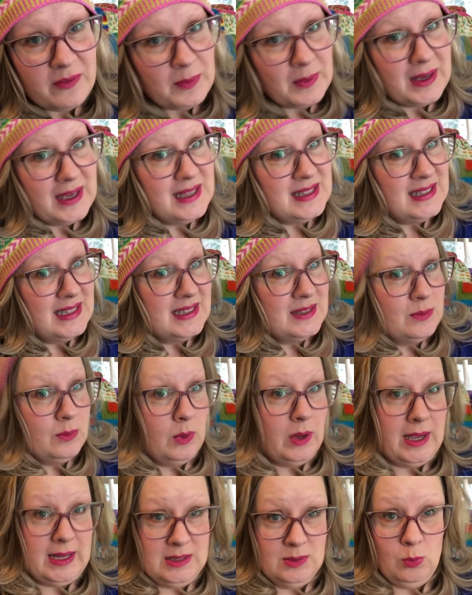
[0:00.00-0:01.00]
because
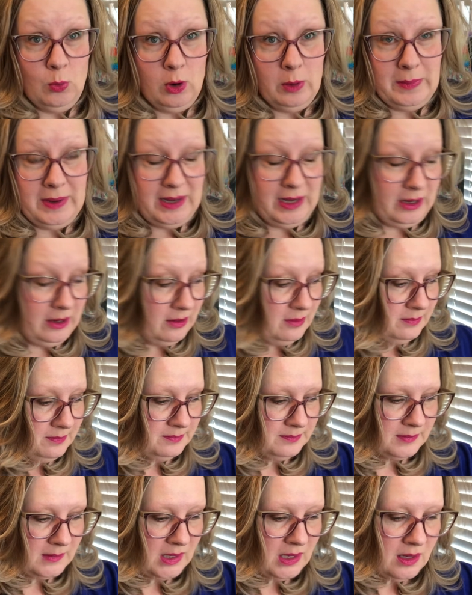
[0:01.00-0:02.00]
it's warm in here.
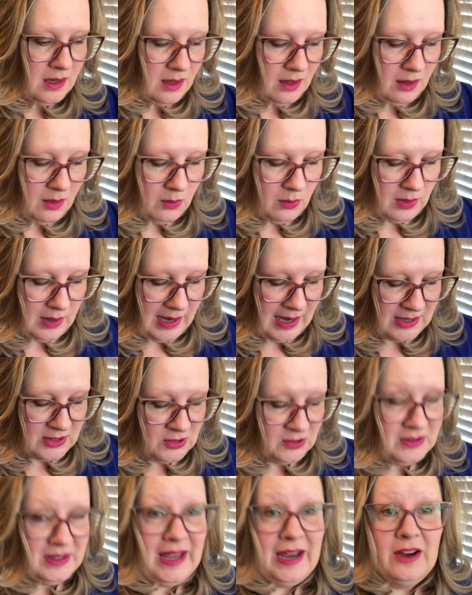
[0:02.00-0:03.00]
I
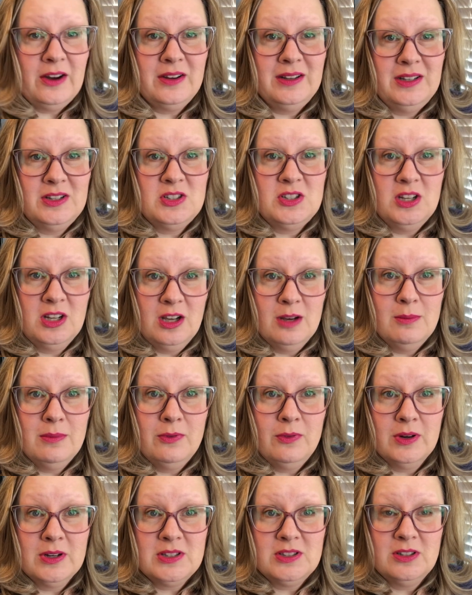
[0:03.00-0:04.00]
turned the air conditioning on
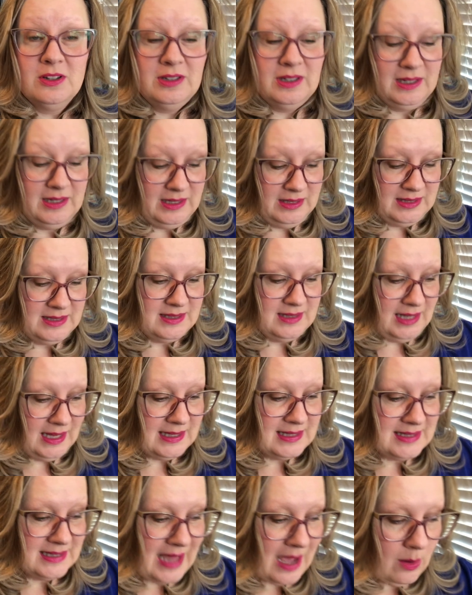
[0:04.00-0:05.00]
before I started.
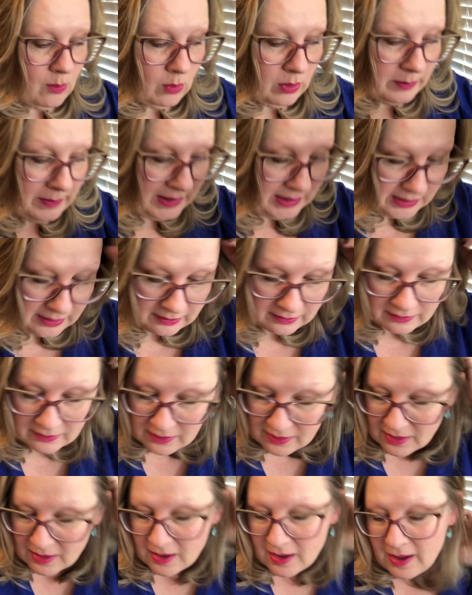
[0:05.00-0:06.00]
It's that warm in here.
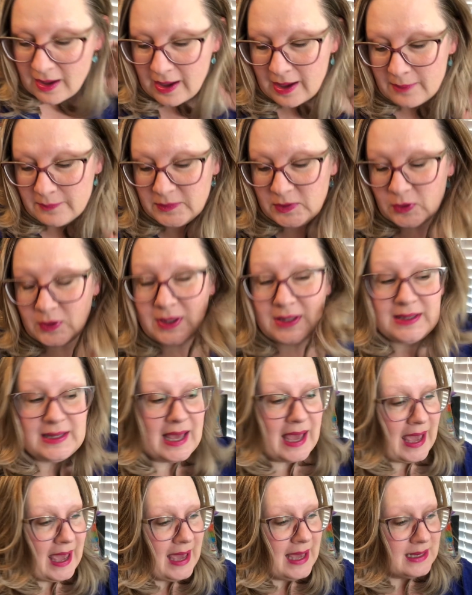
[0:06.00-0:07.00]
You get the
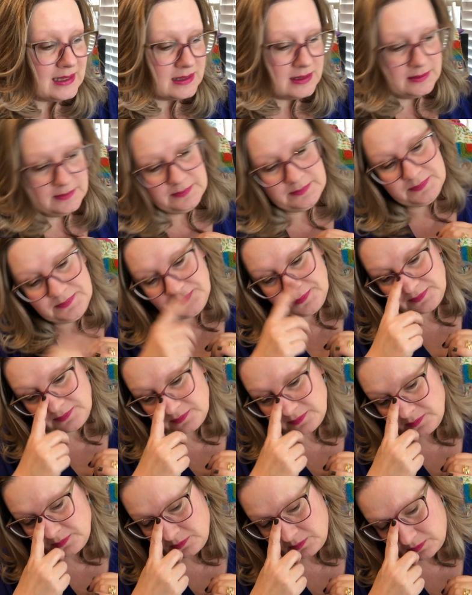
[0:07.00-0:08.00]
hat,
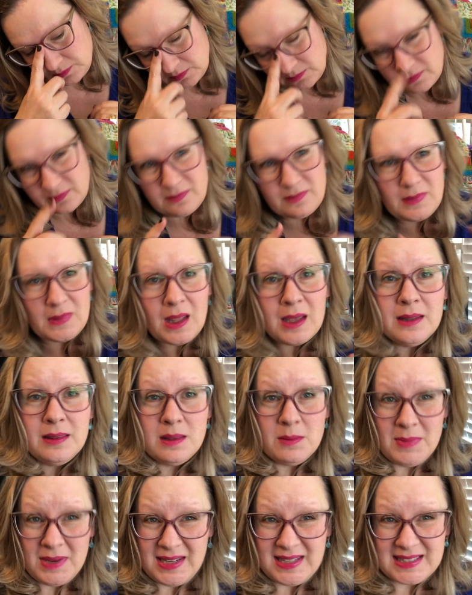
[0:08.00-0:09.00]

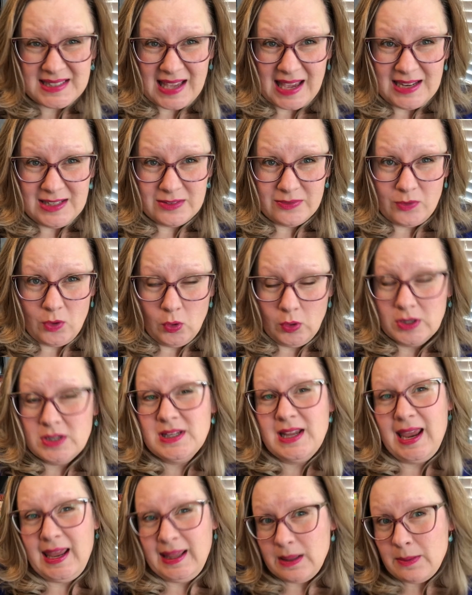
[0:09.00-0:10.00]
the mini skeins, of
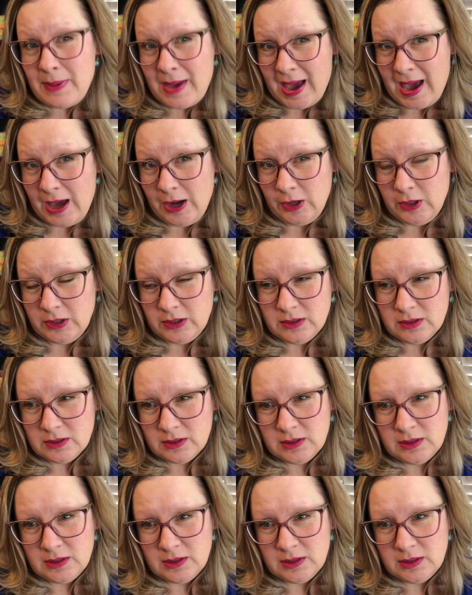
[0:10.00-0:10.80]
course, and the pattern.